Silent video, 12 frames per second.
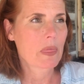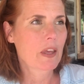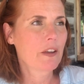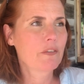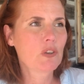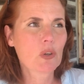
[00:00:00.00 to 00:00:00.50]

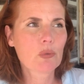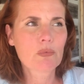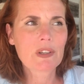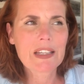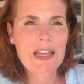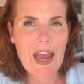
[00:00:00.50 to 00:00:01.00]
If you're
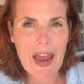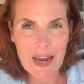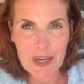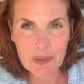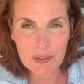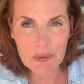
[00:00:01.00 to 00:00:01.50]
really
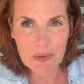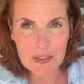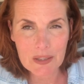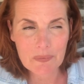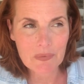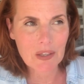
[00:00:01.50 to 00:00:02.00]
angry about
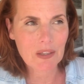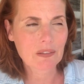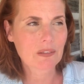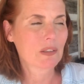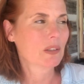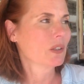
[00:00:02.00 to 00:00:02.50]
something,
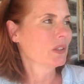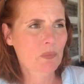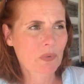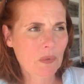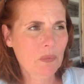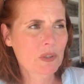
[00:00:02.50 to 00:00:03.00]
it's
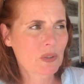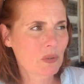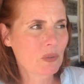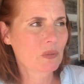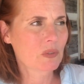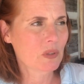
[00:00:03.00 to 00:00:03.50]
probably
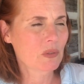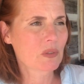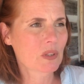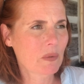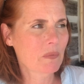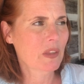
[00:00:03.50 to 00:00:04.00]
due to
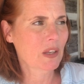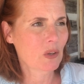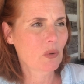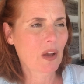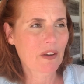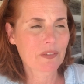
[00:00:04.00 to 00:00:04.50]
something
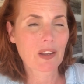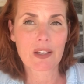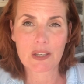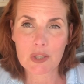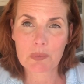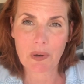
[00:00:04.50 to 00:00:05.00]
you have not
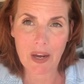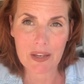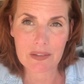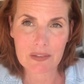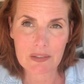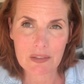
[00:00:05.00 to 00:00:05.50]

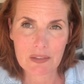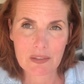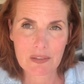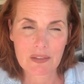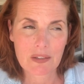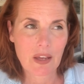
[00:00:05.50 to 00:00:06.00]
expressed
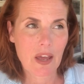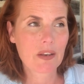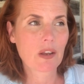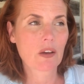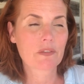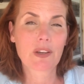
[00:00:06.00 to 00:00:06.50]
and
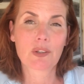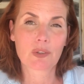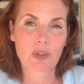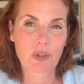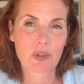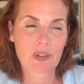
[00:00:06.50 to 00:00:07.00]
not felt
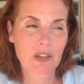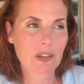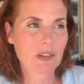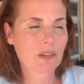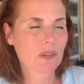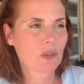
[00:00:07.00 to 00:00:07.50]
heard
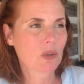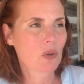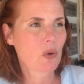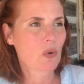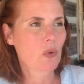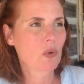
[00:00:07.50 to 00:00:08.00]
in
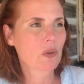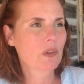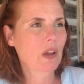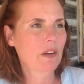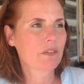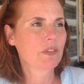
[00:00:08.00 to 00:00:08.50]
or
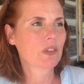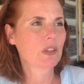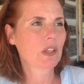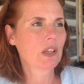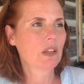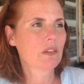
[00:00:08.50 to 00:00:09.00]
not
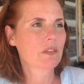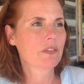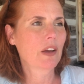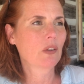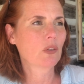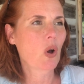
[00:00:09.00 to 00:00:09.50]
fully
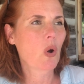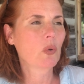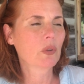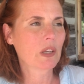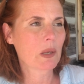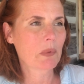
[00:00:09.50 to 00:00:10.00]
felt
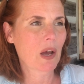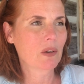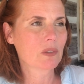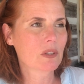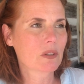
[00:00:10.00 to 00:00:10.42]
holy about.